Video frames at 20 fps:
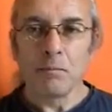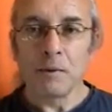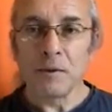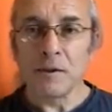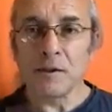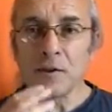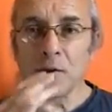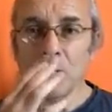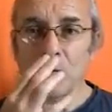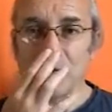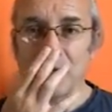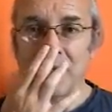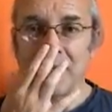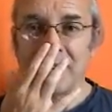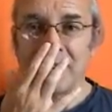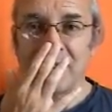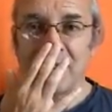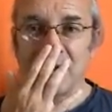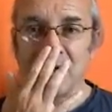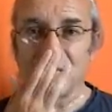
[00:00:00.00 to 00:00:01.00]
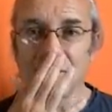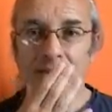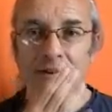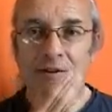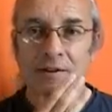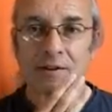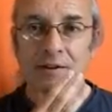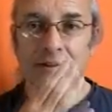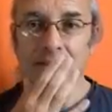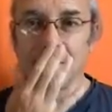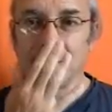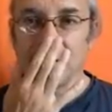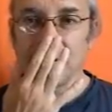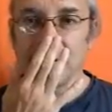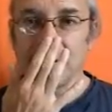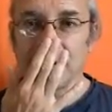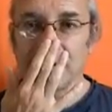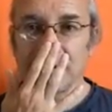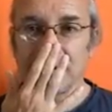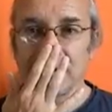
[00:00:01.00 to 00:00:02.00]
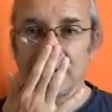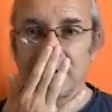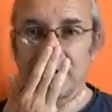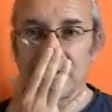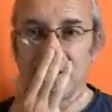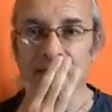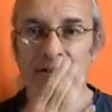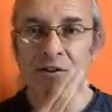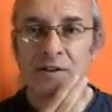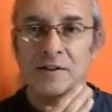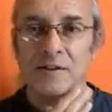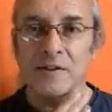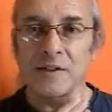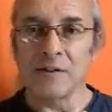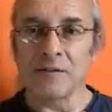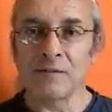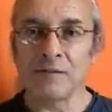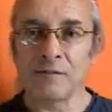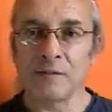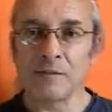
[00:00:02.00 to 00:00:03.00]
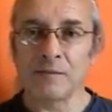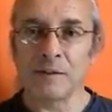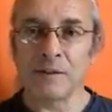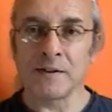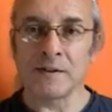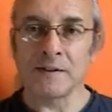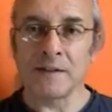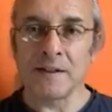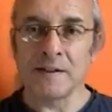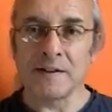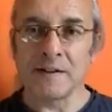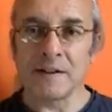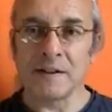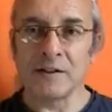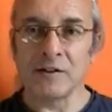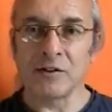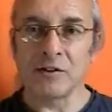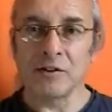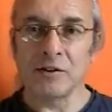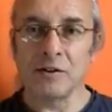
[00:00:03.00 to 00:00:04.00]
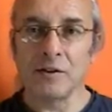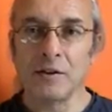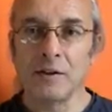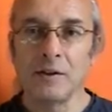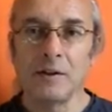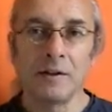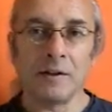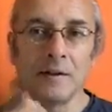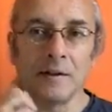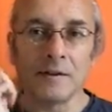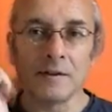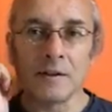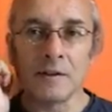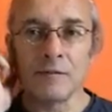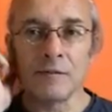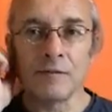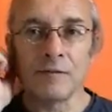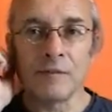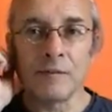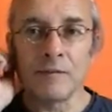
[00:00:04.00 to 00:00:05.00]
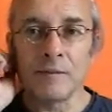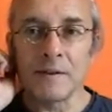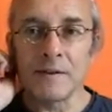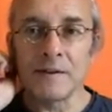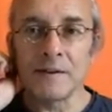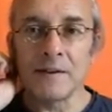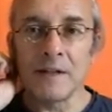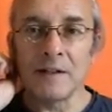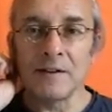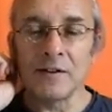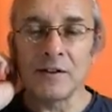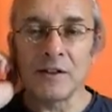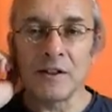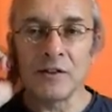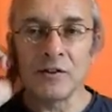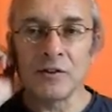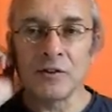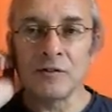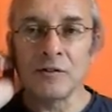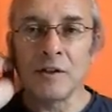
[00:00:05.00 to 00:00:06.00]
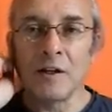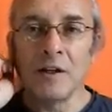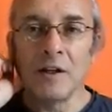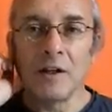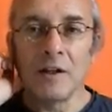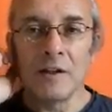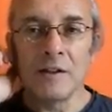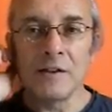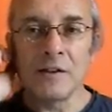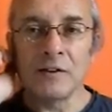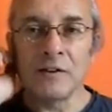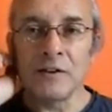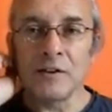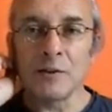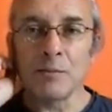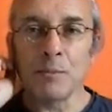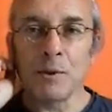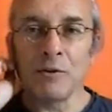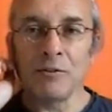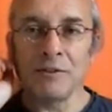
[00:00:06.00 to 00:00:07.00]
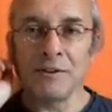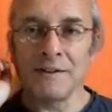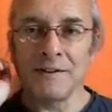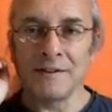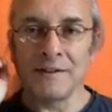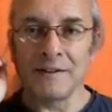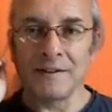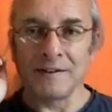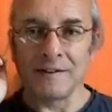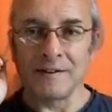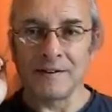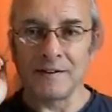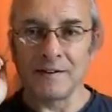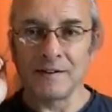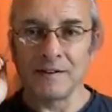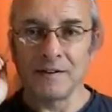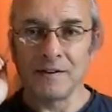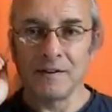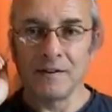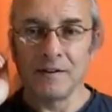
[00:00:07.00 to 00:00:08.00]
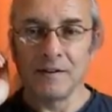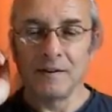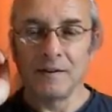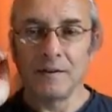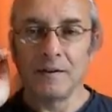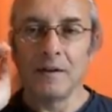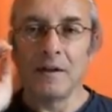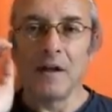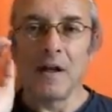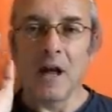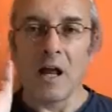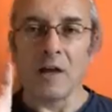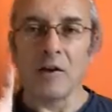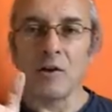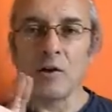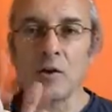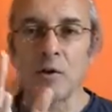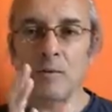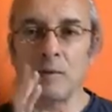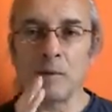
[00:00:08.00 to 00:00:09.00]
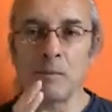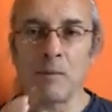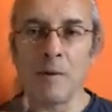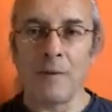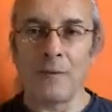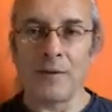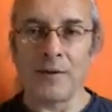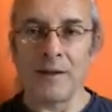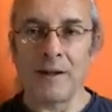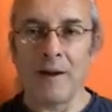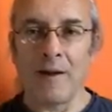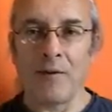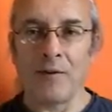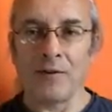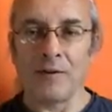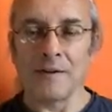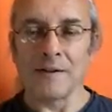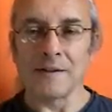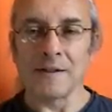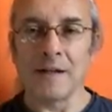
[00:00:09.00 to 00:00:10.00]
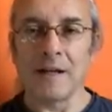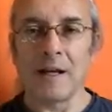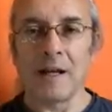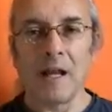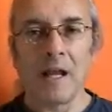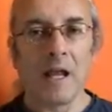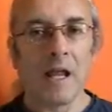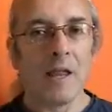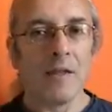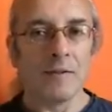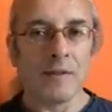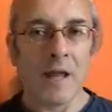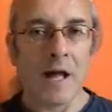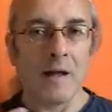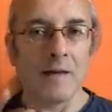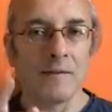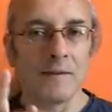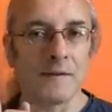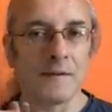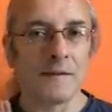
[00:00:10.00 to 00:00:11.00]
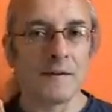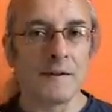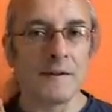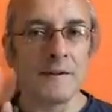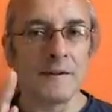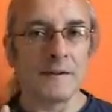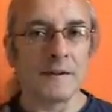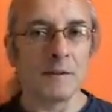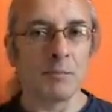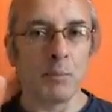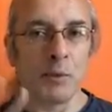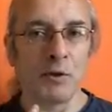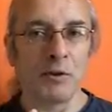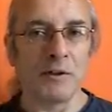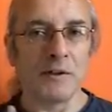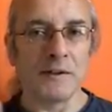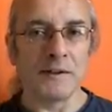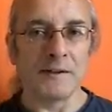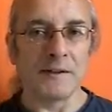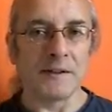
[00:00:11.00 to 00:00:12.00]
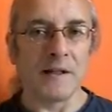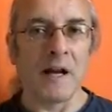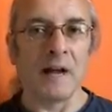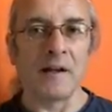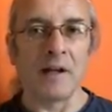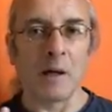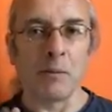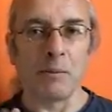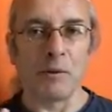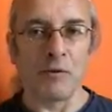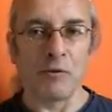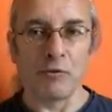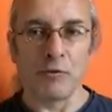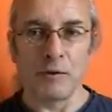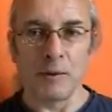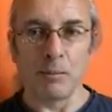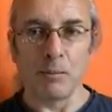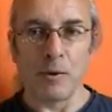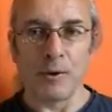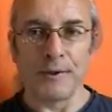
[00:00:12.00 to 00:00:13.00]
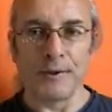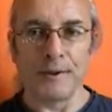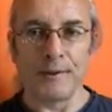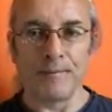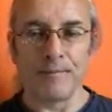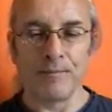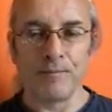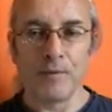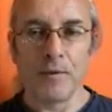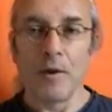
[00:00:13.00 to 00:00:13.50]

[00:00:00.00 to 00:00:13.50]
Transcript: But it's all sensations. This is a sensation that's different from this sensation. It's different from this sensation. These are experiencings. I group them all together and say that these experiences are coming through the body,